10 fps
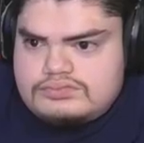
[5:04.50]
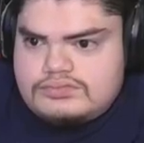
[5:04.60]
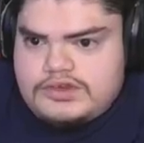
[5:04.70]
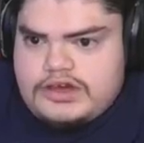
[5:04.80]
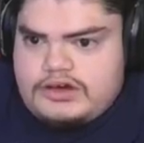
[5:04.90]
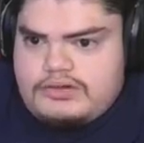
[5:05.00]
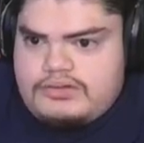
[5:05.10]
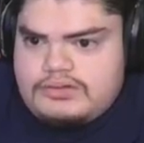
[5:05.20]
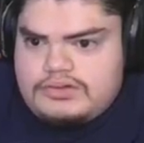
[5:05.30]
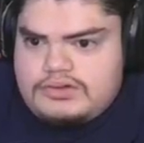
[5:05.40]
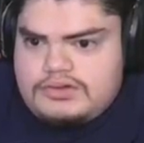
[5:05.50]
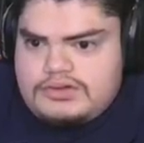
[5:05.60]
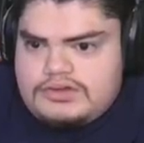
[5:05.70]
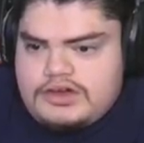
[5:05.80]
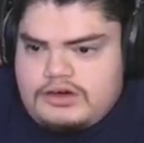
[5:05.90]
No.
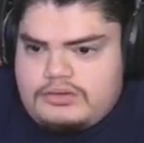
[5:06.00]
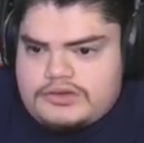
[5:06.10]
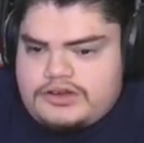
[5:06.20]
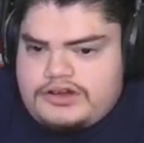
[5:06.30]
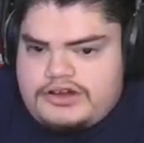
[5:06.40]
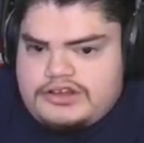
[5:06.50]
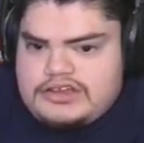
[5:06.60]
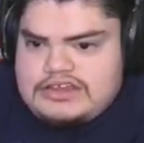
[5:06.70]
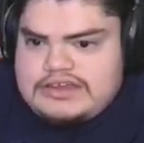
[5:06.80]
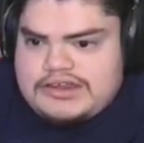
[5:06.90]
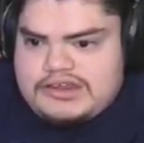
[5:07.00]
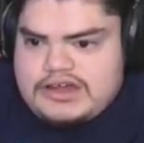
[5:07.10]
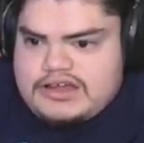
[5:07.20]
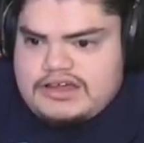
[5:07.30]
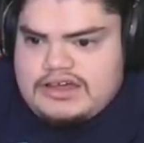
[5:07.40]
No, you're early. That's
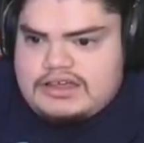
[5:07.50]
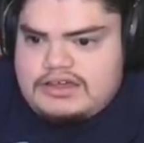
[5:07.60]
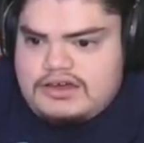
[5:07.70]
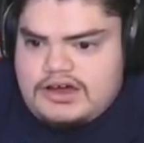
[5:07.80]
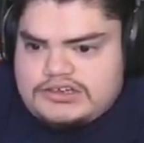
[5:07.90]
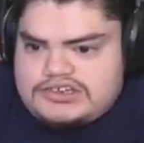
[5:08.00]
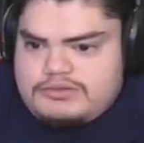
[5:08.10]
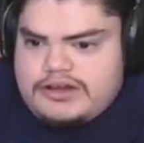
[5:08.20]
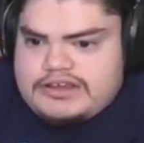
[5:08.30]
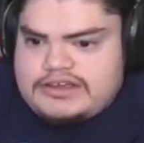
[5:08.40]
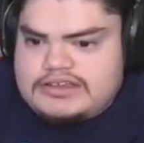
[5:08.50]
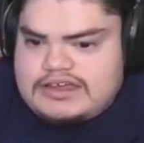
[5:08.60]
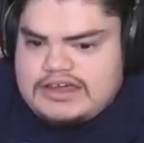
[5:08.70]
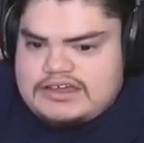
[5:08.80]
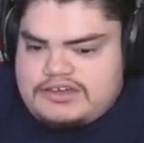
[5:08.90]
not a hit. Austin Riley,
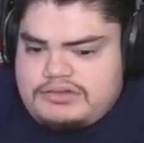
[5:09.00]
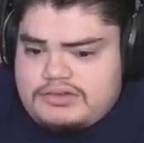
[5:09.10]
thank you.